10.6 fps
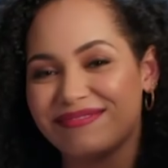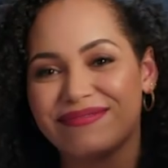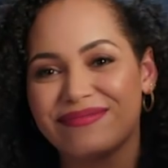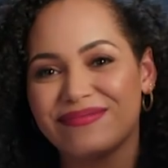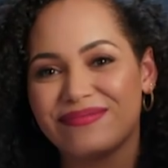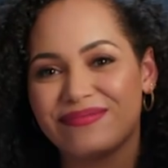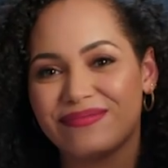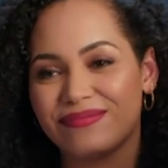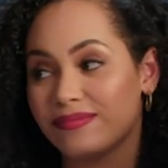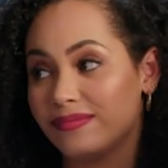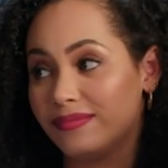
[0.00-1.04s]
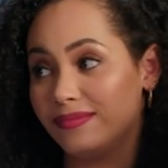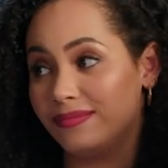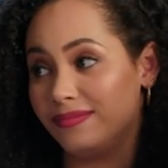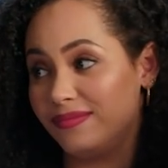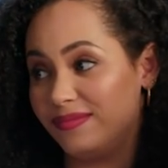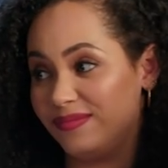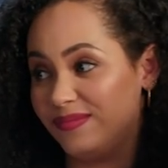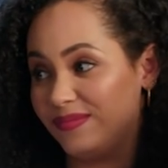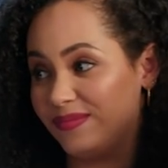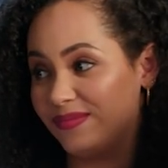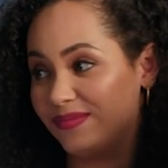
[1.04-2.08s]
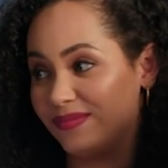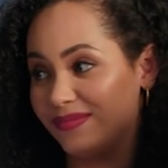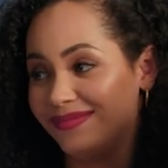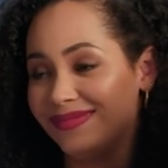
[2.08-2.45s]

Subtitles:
This person isn't speaking.